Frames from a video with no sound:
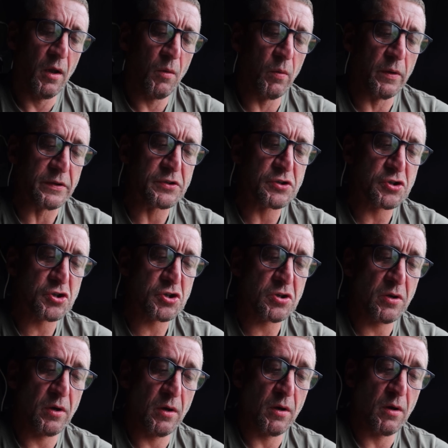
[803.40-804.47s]

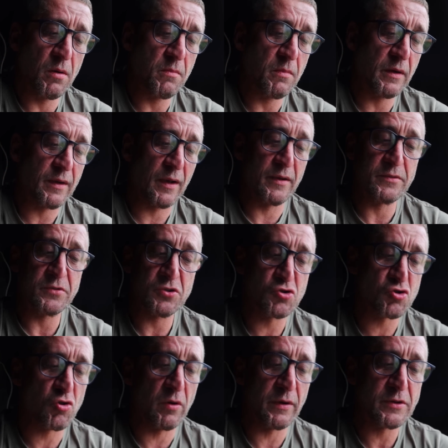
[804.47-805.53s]
which, again,
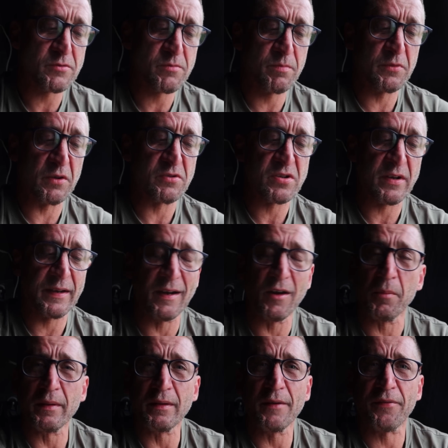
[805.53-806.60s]
just trying to do something a
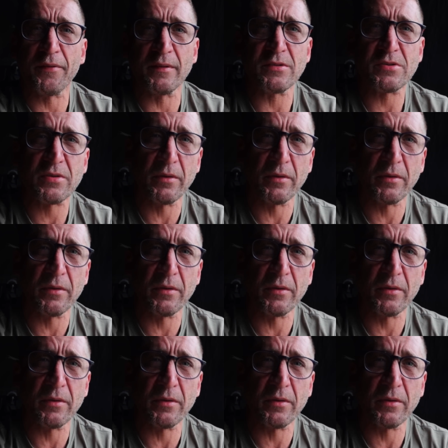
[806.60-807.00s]
little bit different